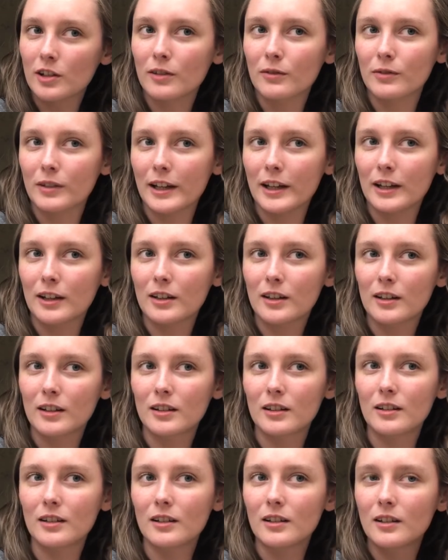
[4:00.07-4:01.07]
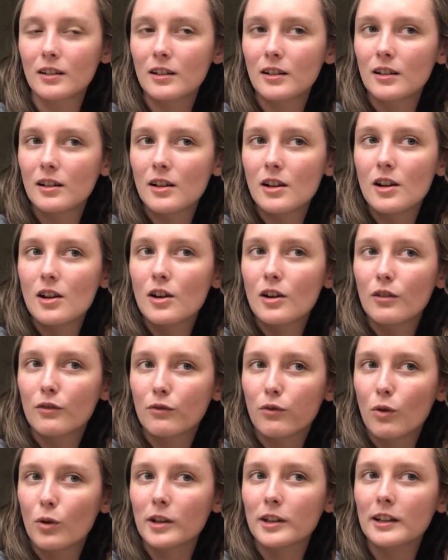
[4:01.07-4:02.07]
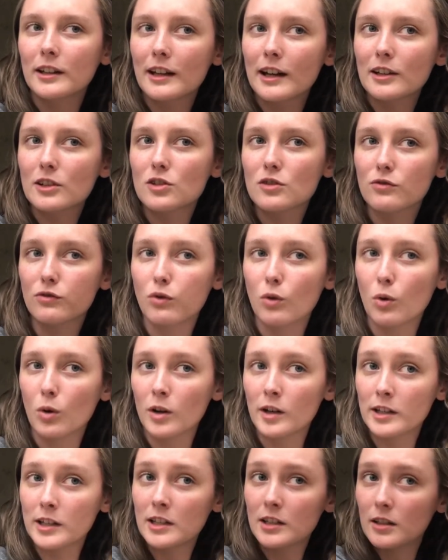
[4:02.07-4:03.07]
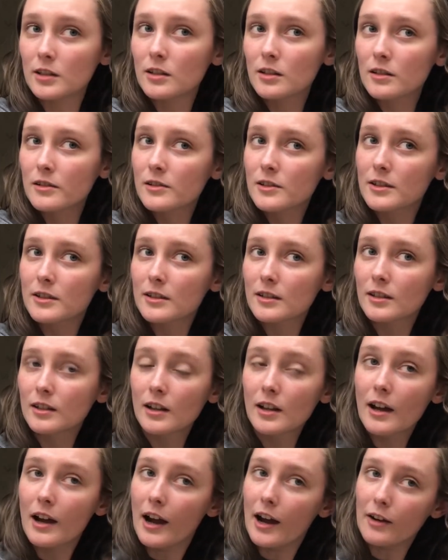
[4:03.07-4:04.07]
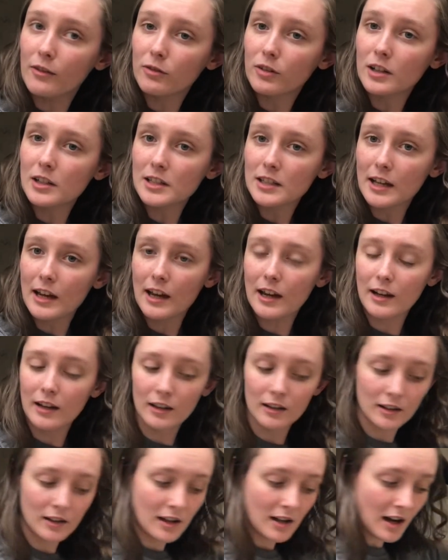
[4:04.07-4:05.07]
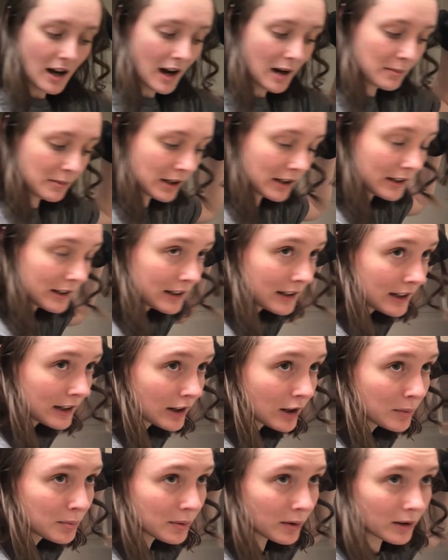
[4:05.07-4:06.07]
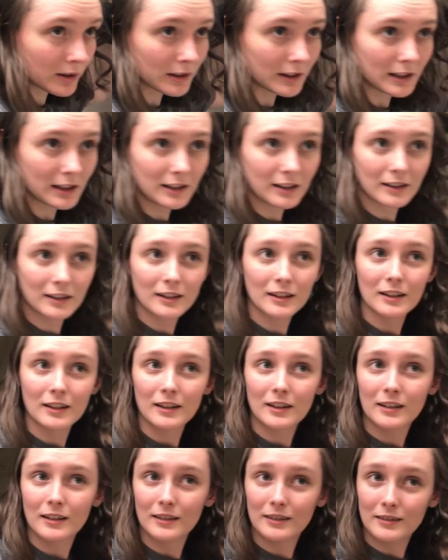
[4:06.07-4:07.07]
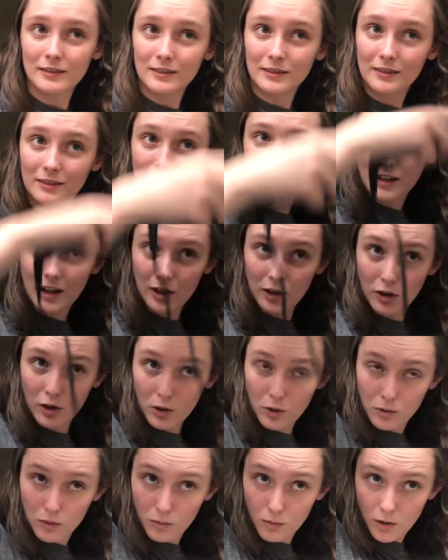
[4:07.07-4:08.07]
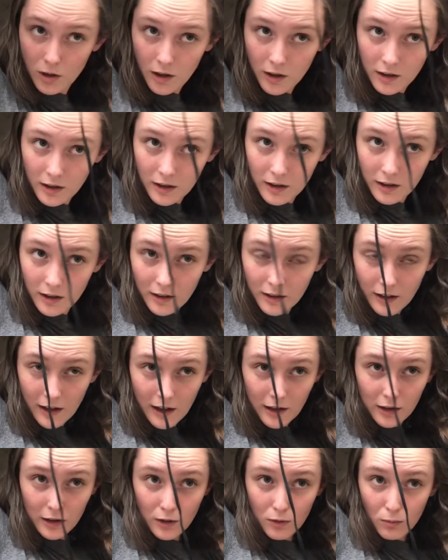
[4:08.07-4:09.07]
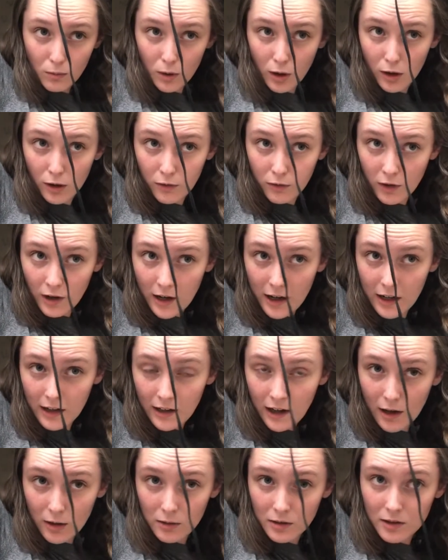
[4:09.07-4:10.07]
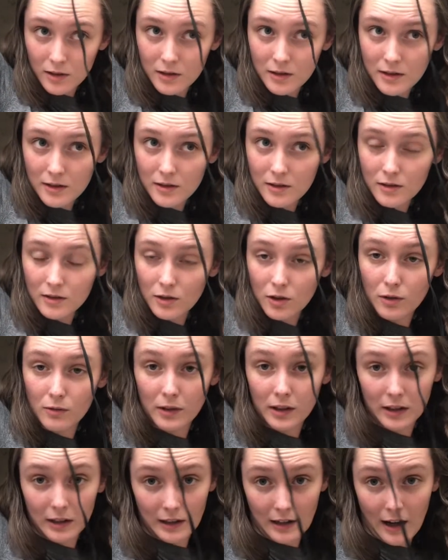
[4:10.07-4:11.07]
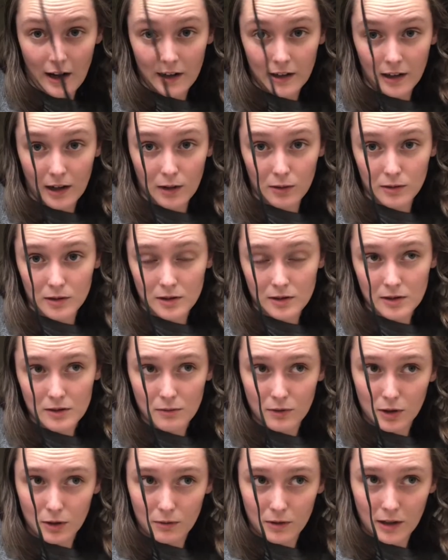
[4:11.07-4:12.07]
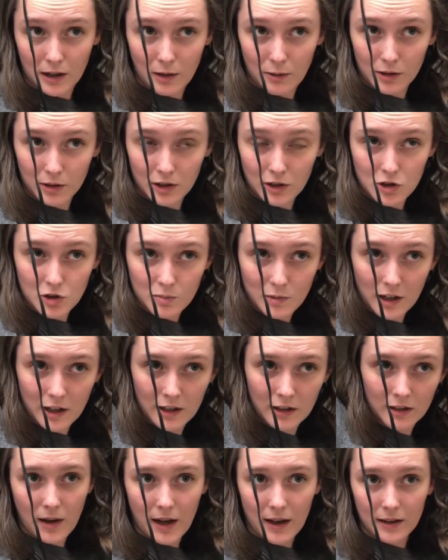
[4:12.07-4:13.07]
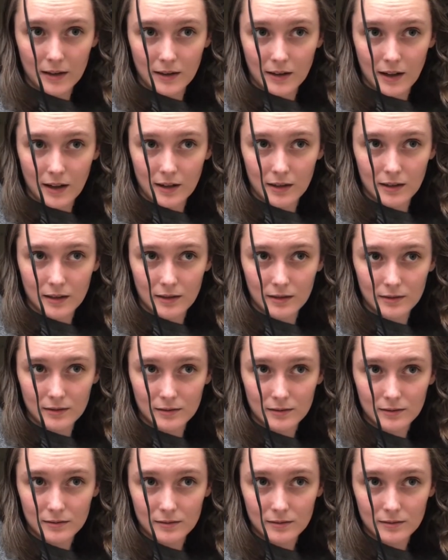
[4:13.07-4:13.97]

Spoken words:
of like, for the next 40 years, every day, I'm gonna get up early and go to work and then work for 8 hours, or really 9 hours with a 1 hour lunch break, and then,